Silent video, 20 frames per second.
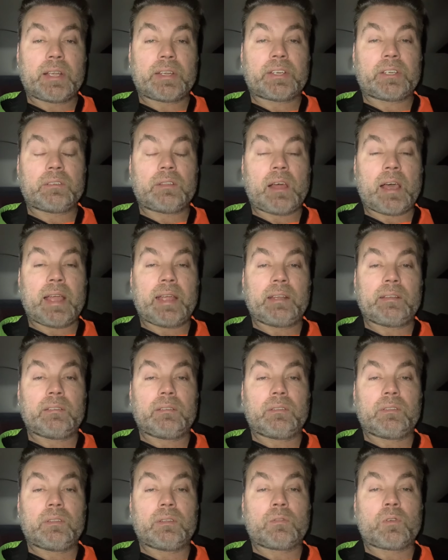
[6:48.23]
your line
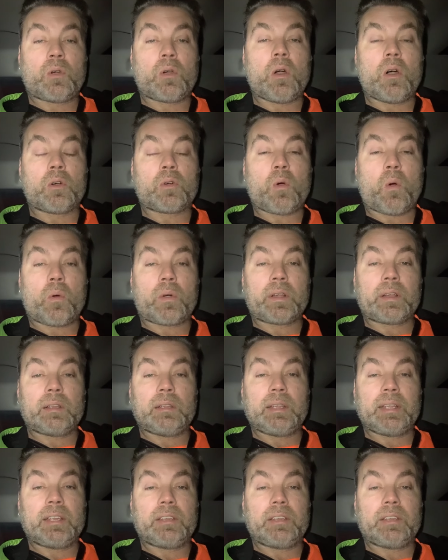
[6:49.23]
accordingly.